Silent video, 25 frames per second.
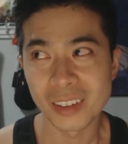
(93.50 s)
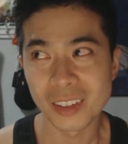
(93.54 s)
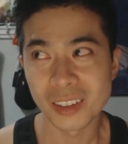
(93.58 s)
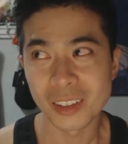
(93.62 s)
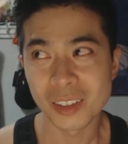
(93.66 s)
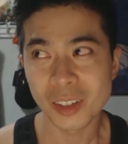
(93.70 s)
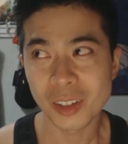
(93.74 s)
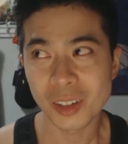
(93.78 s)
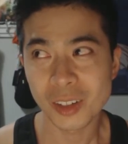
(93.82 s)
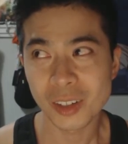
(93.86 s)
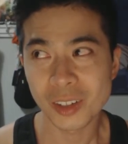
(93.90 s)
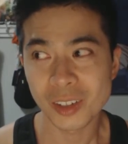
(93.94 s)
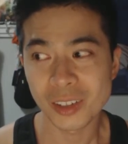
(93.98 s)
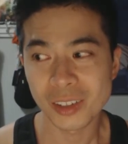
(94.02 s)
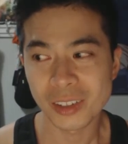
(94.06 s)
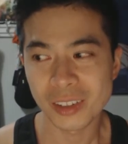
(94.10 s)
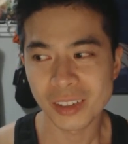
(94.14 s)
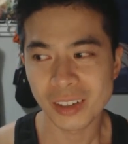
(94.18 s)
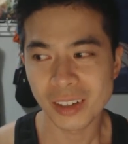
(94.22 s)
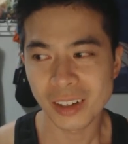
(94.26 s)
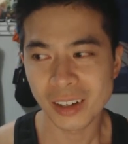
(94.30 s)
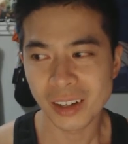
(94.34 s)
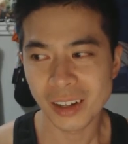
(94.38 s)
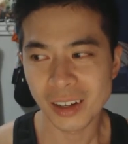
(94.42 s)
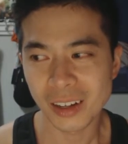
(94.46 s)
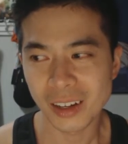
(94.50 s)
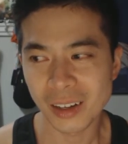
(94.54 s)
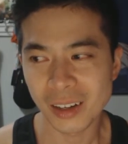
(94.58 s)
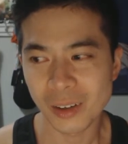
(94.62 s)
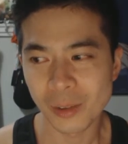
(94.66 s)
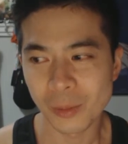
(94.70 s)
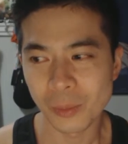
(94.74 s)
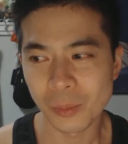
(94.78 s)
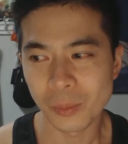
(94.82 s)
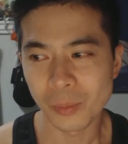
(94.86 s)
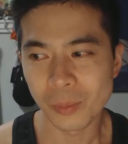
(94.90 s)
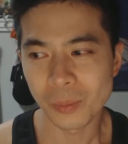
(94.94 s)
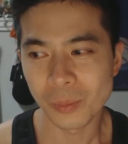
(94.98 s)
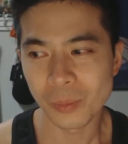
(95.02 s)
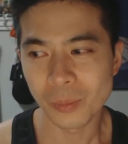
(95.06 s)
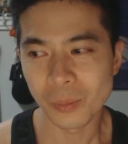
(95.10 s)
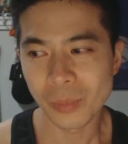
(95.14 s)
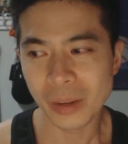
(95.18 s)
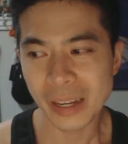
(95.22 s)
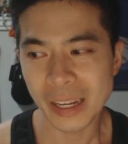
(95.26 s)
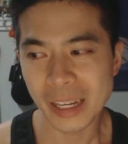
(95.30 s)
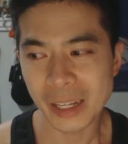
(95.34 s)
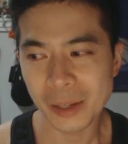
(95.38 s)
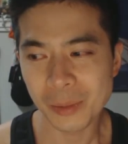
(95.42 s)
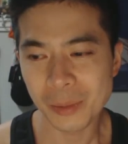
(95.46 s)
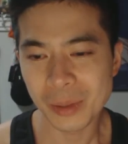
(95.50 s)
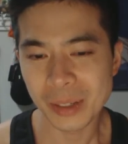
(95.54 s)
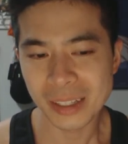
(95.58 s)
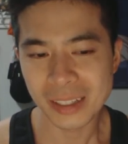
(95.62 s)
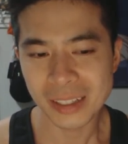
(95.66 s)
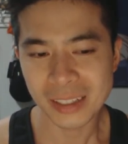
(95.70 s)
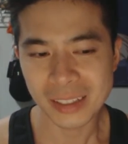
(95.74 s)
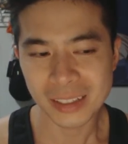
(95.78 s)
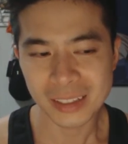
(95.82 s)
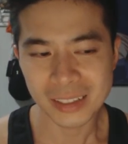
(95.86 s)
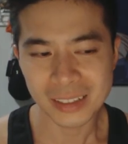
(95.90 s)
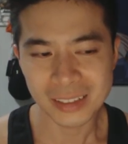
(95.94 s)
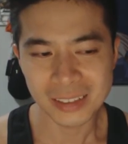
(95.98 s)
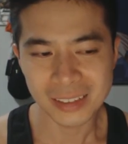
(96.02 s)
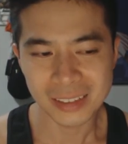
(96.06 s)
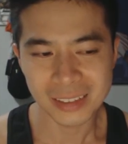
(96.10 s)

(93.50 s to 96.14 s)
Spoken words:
you know, maybe